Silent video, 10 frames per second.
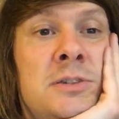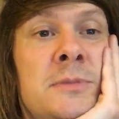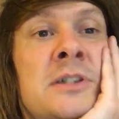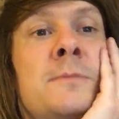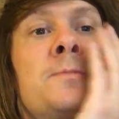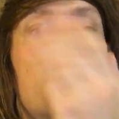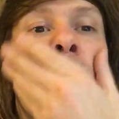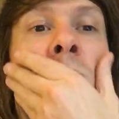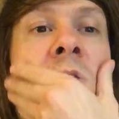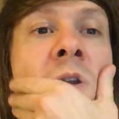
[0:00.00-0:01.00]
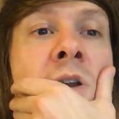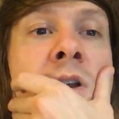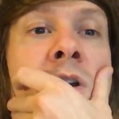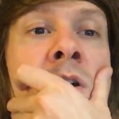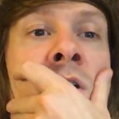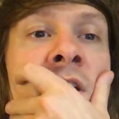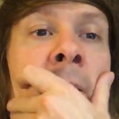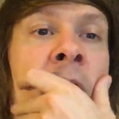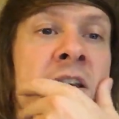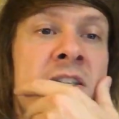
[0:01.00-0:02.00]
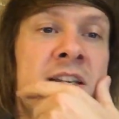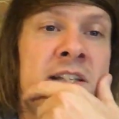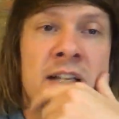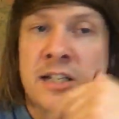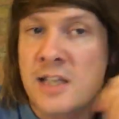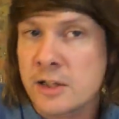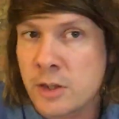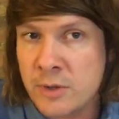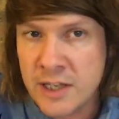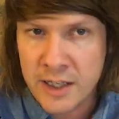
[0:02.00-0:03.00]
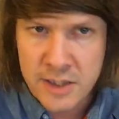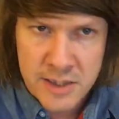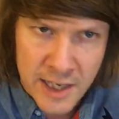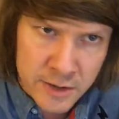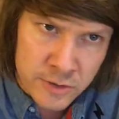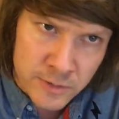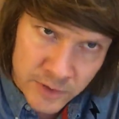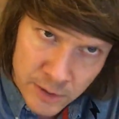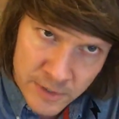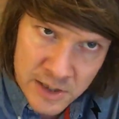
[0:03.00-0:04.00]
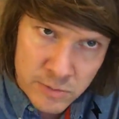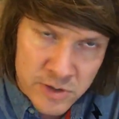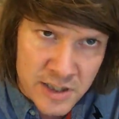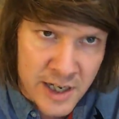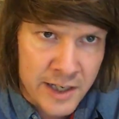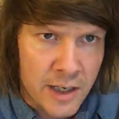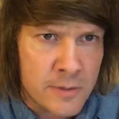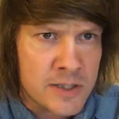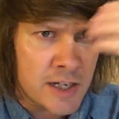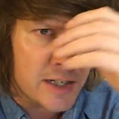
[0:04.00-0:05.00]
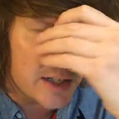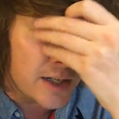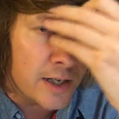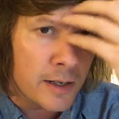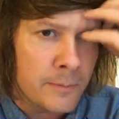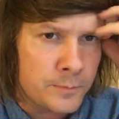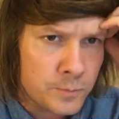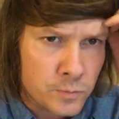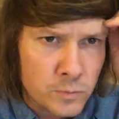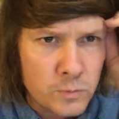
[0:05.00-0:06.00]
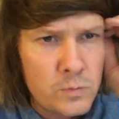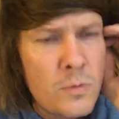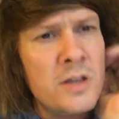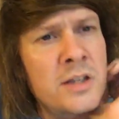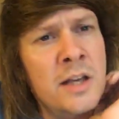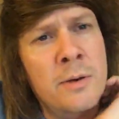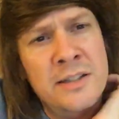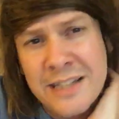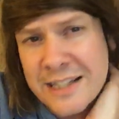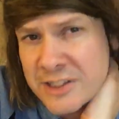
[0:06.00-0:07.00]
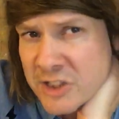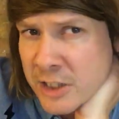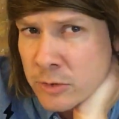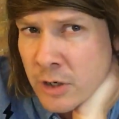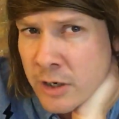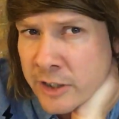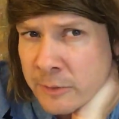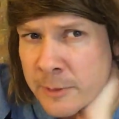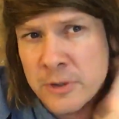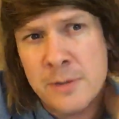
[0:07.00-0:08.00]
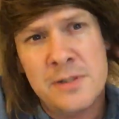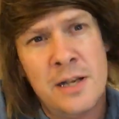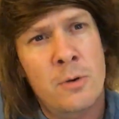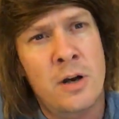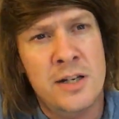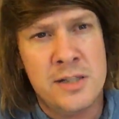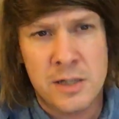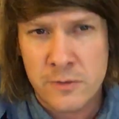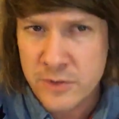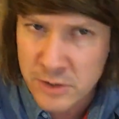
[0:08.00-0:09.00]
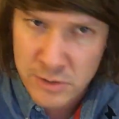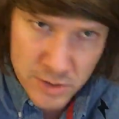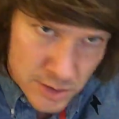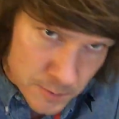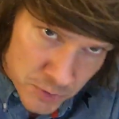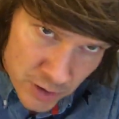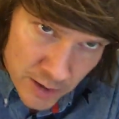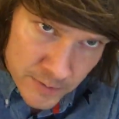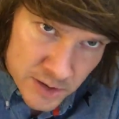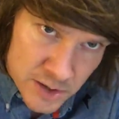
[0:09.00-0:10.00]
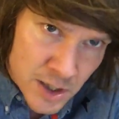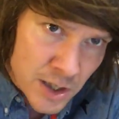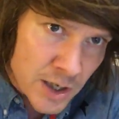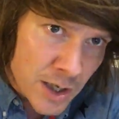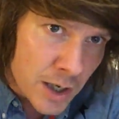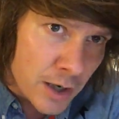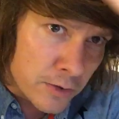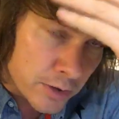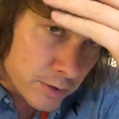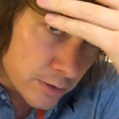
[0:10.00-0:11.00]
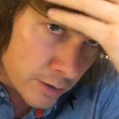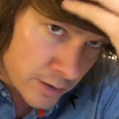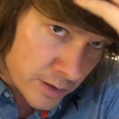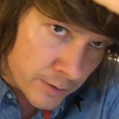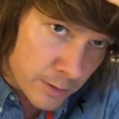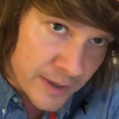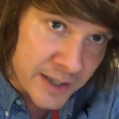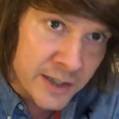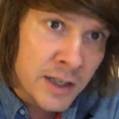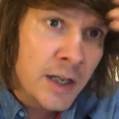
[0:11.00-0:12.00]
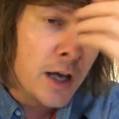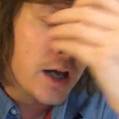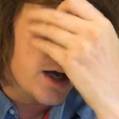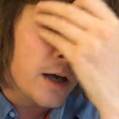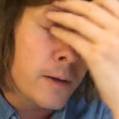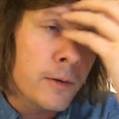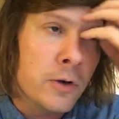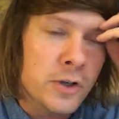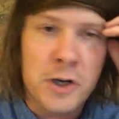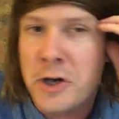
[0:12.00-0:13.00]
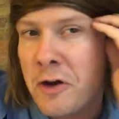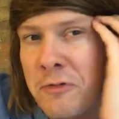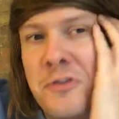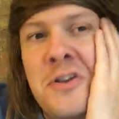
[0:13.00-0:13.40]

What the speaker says: man? Yeah, behind the scenes, I need to start doing that, because Daniel, something you missed was saying, I was saying that the only way to get this channel growing, because people keep saying why there's no views and subscribers, or not many, or not enough.